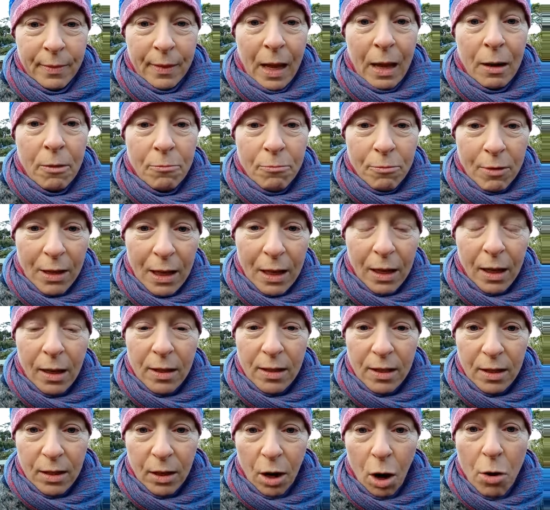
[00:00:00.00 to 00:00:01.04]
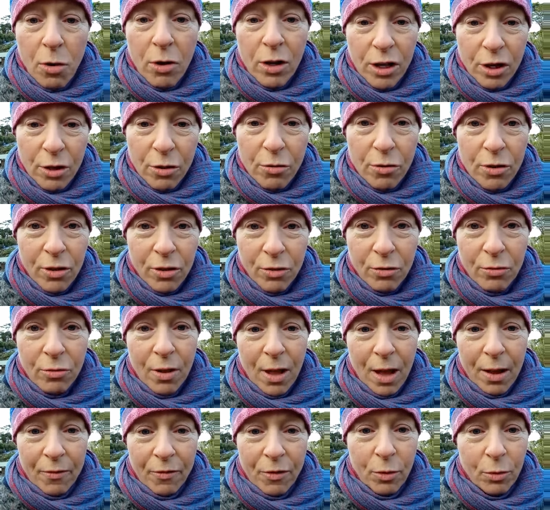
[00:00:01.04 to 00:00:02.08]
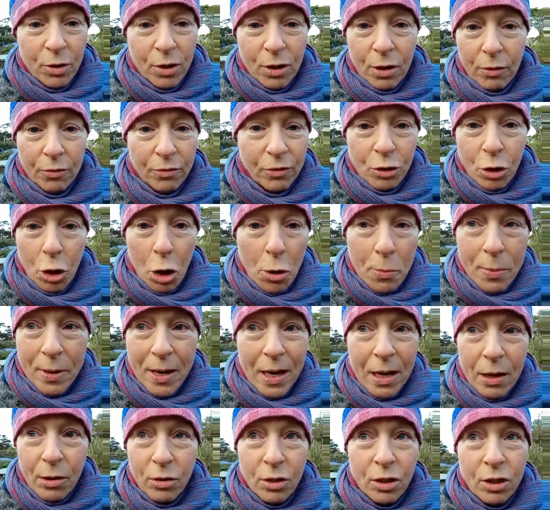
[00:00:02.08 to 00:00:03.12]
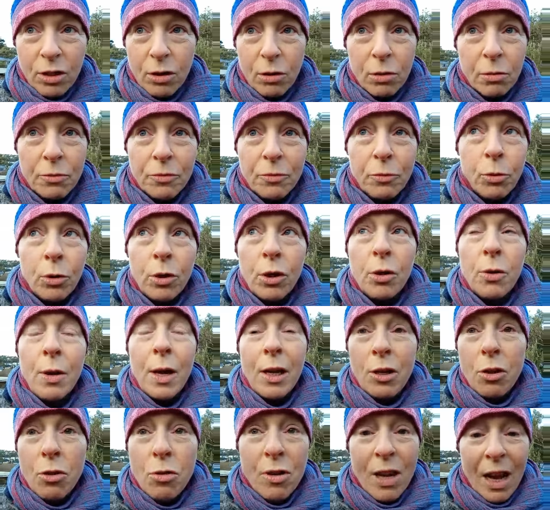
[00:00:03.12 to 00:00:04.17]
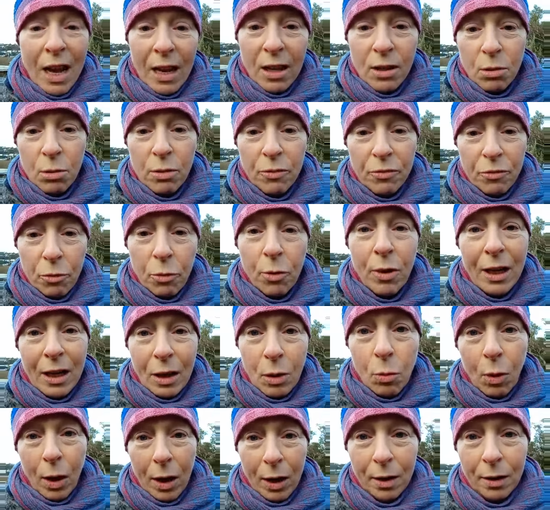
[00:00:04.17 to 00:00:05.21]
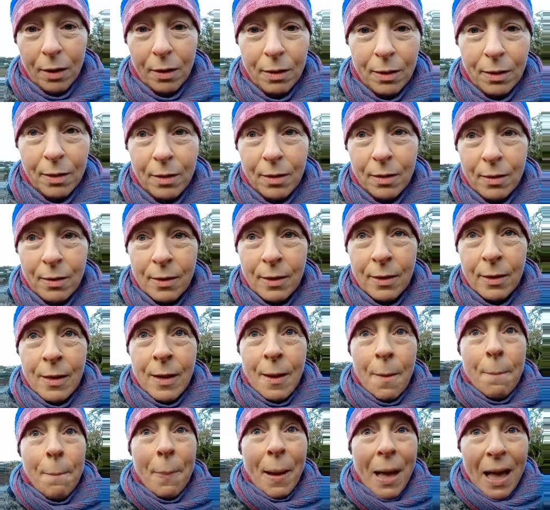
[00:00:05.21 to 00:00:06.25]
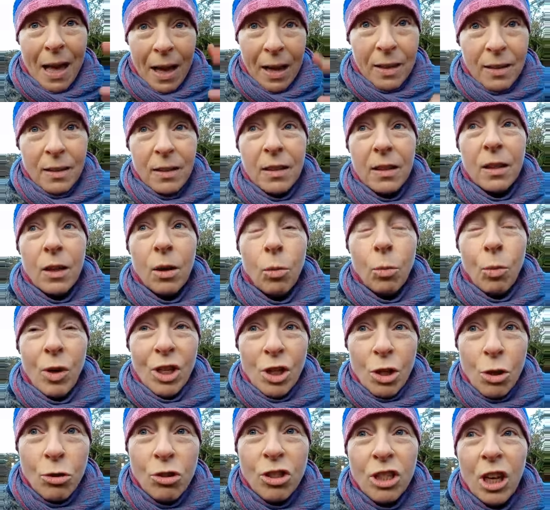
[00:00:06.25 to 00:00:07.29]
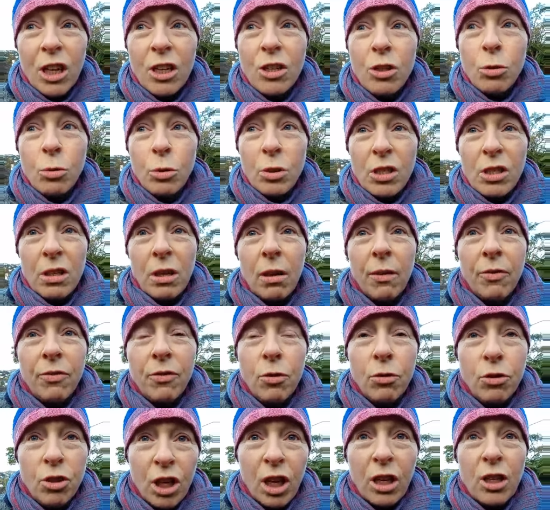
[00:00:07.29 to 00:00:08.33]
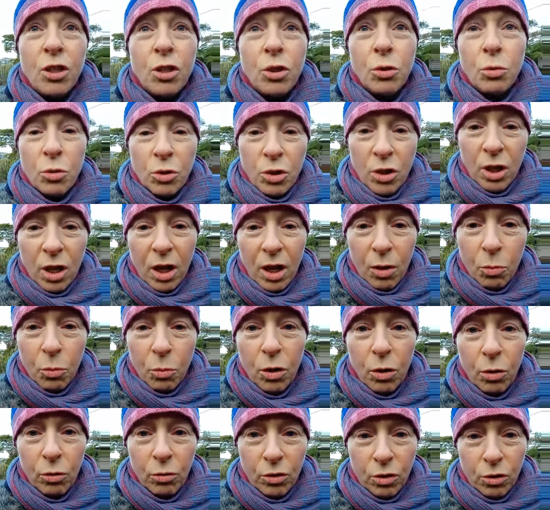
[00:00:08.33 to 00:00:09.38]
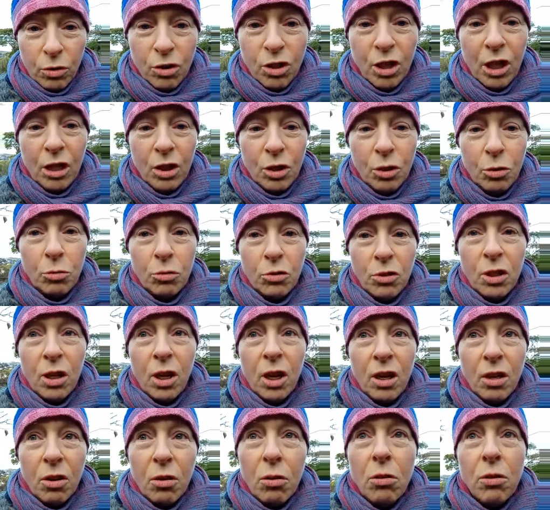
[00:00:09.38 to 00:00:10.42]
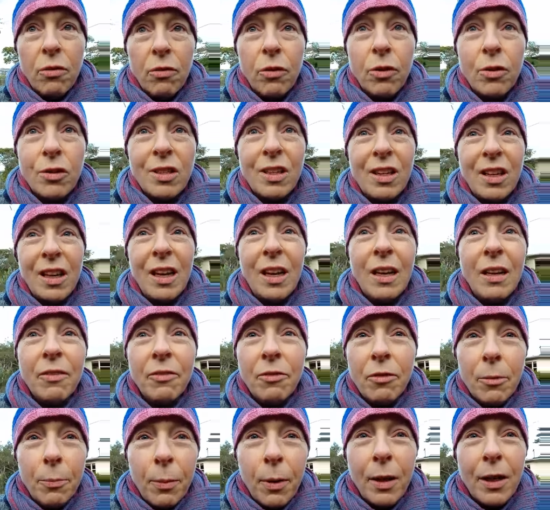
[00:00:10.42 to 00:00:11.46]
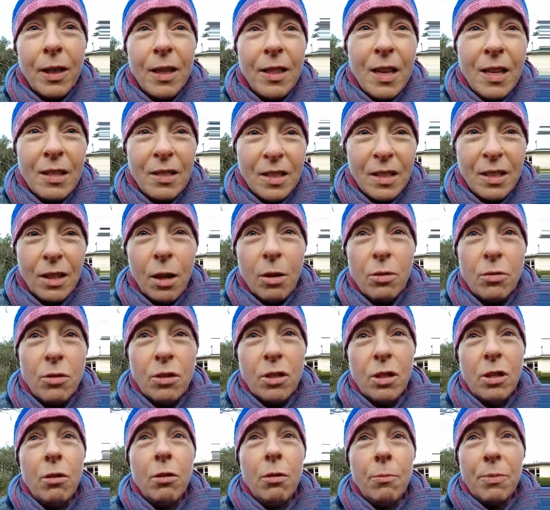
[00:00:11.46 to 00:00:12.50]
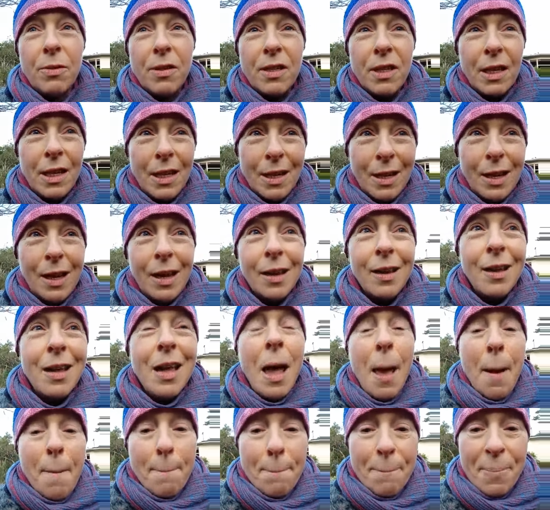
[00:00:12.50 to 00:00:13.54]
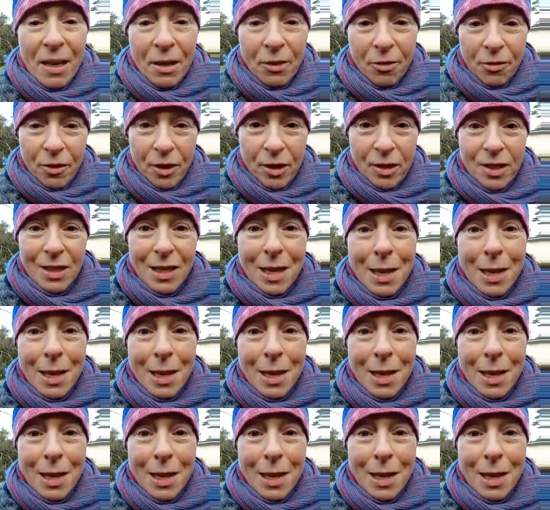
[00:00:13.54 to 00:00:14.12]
And realize that only you can do that for yourself. Nobody else can do it for you, and you can't do it for anyone. But when you change yourself, you change your entire world and you change your entire universe, and everybody that's close to you in particular benefits